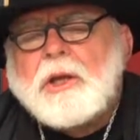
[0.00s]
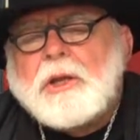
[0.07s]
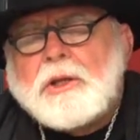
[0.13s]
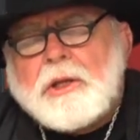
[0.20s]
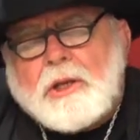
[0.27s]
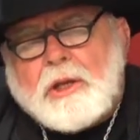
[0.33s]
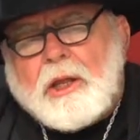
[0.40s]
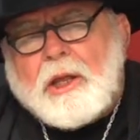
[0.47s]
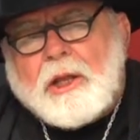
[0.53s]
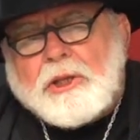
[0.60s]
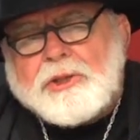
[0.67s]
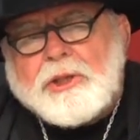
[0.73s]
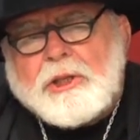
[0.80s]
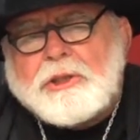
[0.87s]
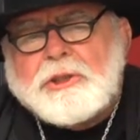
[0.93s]
Said,
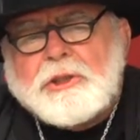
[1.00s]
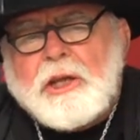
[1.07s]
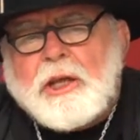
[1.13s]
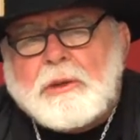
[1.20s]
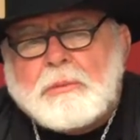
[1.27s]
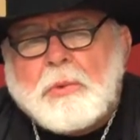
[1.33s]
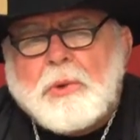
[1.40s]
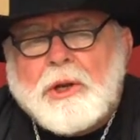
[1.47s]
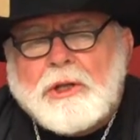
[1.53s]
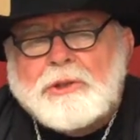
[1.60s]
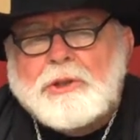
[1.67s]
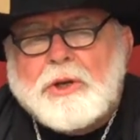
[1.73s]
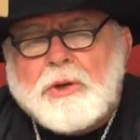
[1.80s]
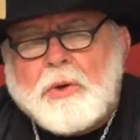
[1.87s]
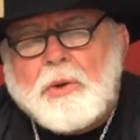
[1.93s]
"He's in state
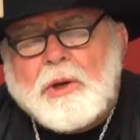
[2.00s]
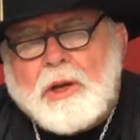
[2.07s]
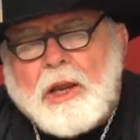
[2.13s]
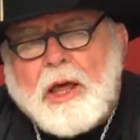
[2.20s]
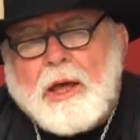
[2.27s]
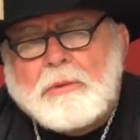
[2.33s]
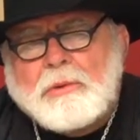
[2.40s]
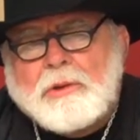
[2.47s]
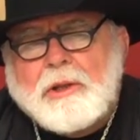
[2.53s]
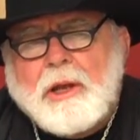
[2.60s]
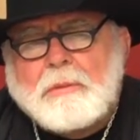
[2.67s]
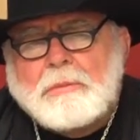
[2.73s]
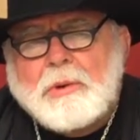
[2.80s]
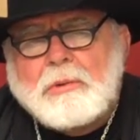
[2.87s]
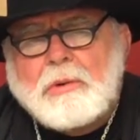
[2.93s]
prison doing life
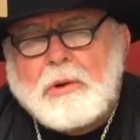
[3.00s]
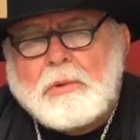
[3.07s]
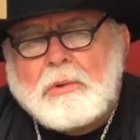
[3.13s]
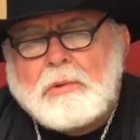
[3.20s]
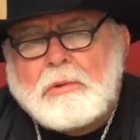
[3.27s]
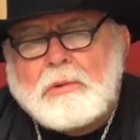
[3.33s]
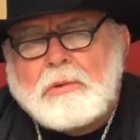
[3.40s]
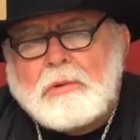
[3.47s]
without parole.